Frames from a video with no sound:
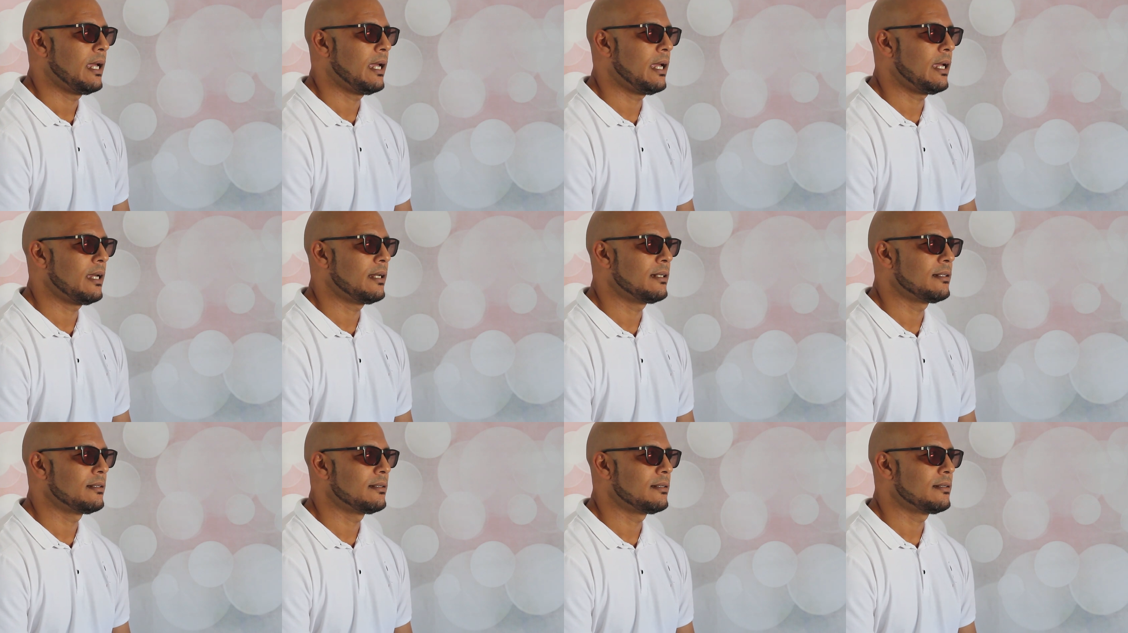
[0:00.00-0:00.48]

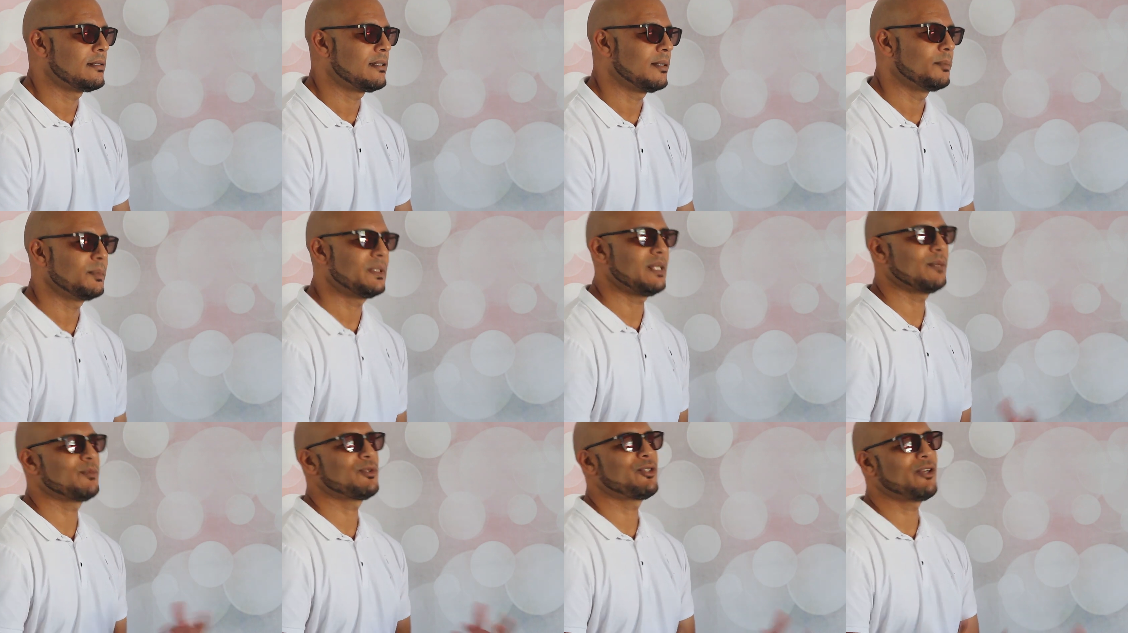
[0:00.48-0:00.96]
And
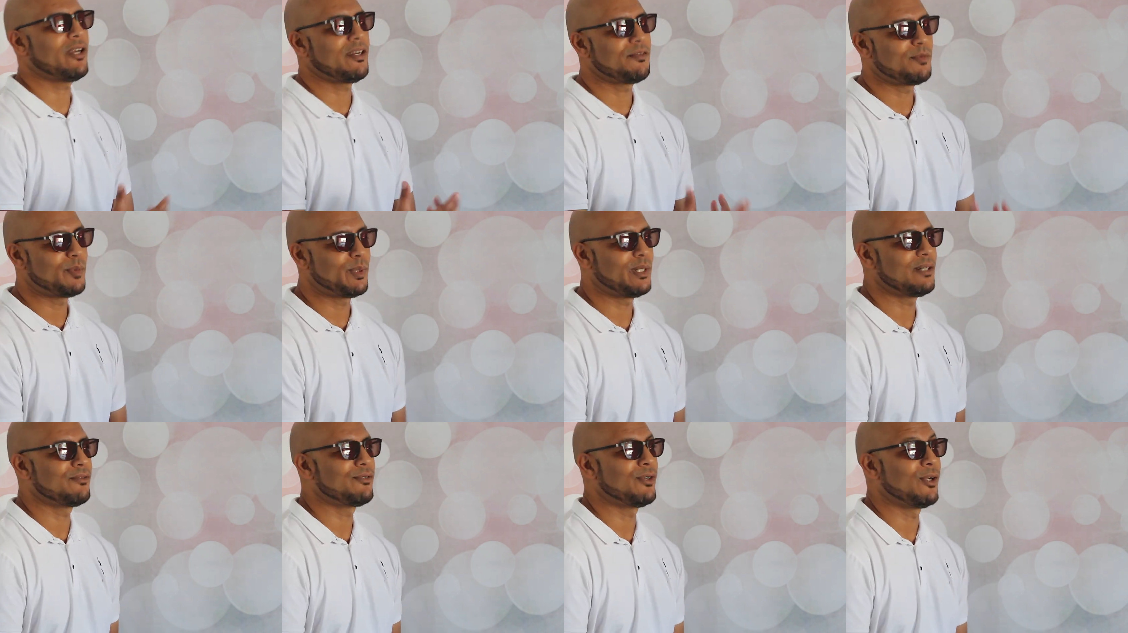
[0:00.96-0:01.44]
sometimes you have
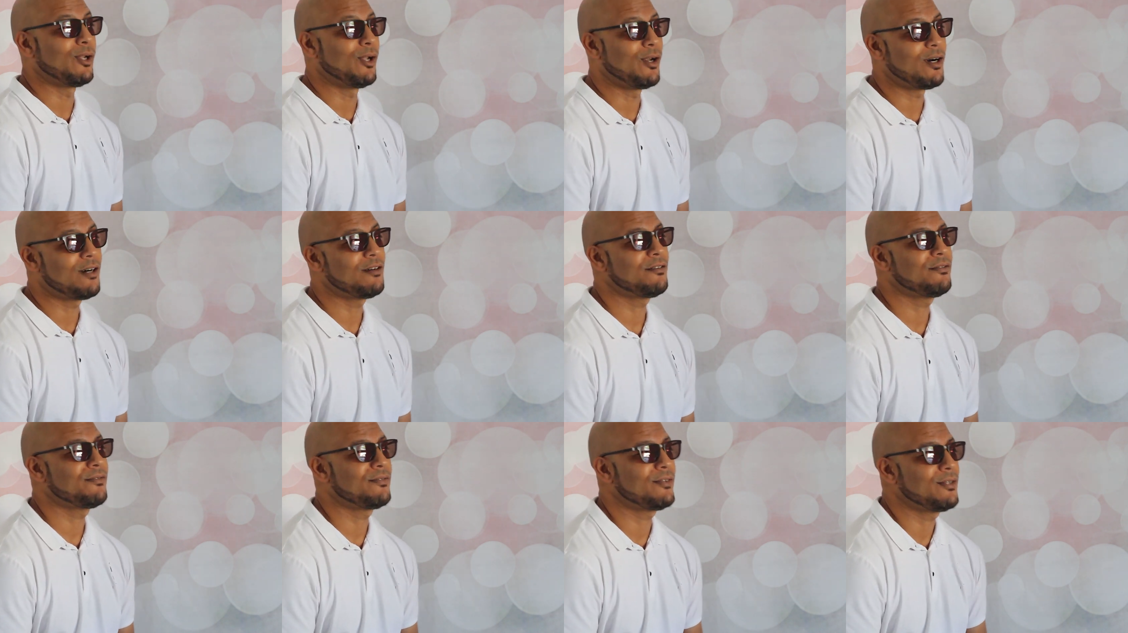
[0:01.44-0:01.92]
a bit of a
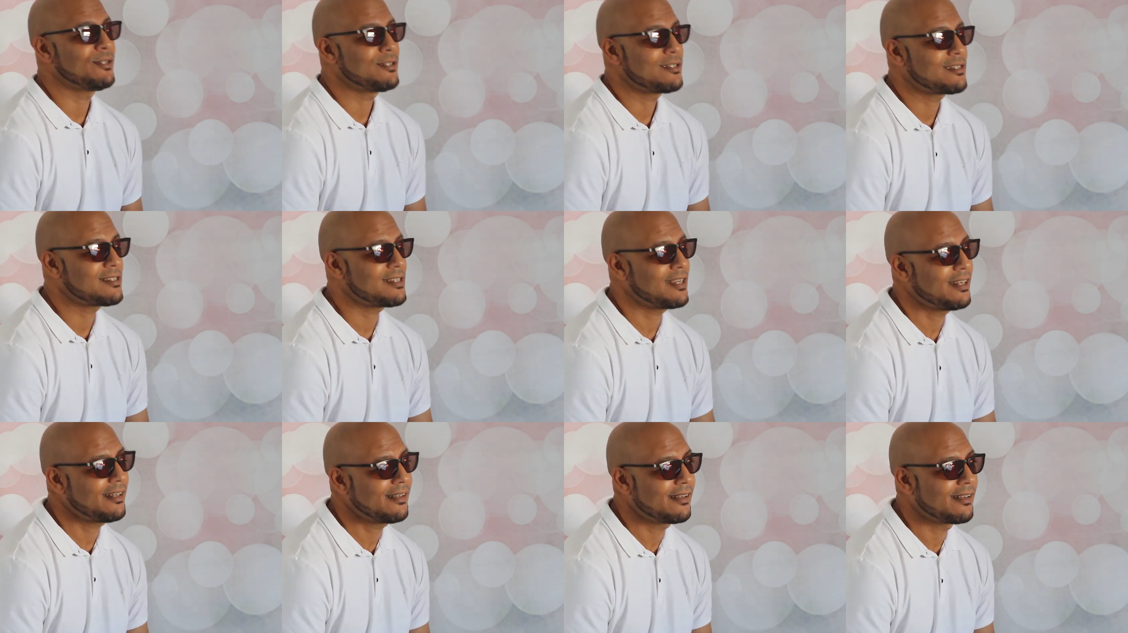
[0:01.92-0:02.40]
laugh on
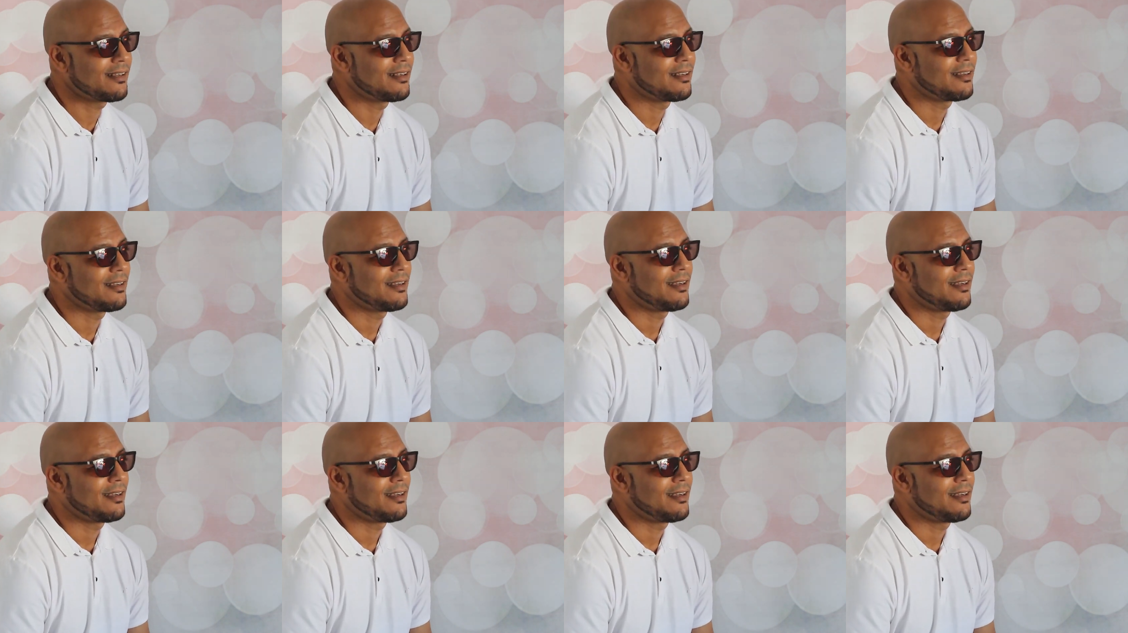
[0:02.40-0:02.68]
set,